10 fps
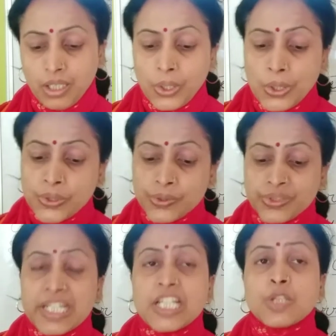So
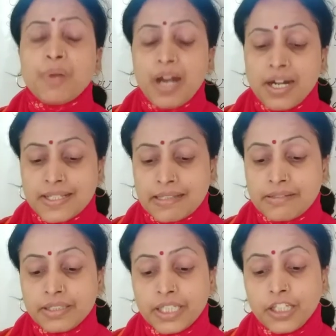these plants
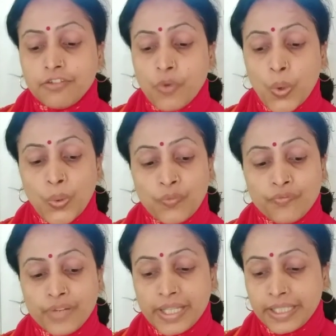live on
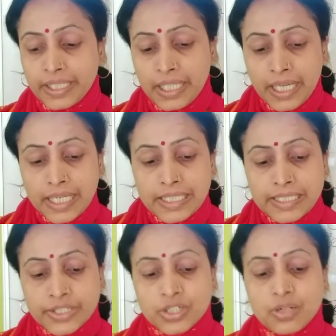very
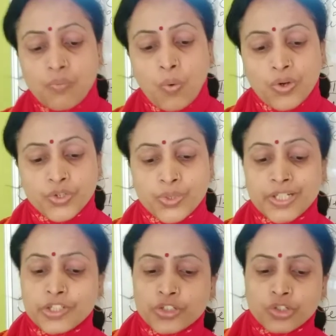little water
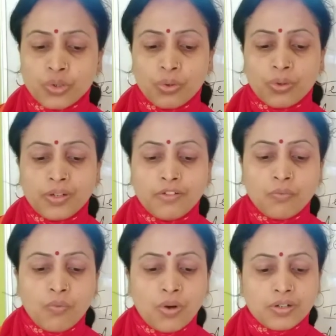and store
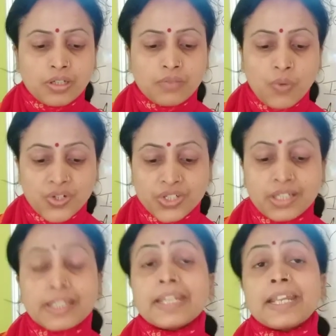water they